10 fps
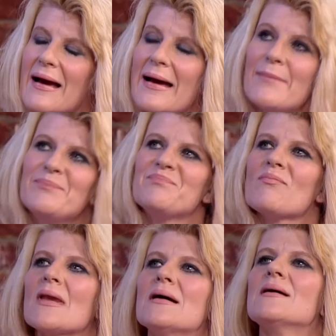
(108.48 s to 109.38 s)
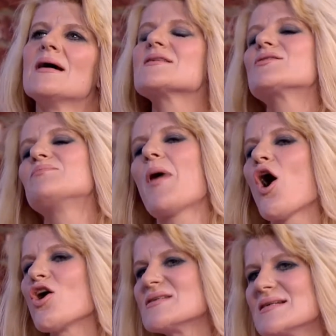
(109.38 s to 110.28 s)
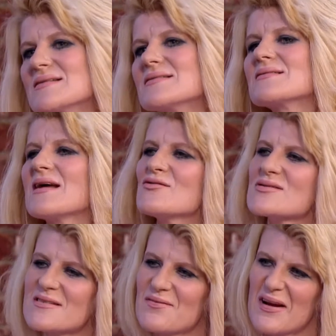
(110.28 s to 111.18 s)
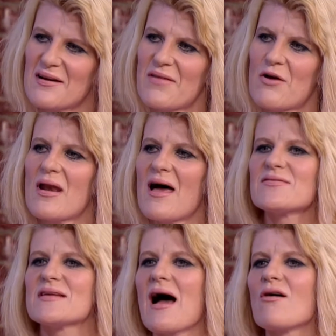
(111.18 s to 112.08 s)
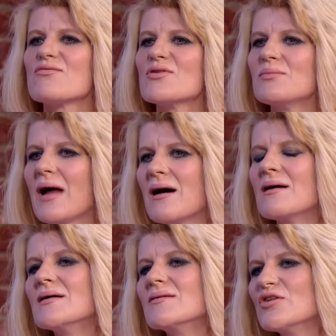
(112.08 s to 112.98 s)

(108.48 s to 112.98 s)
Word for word: um, like parties and I used to feel very left out from like yeah.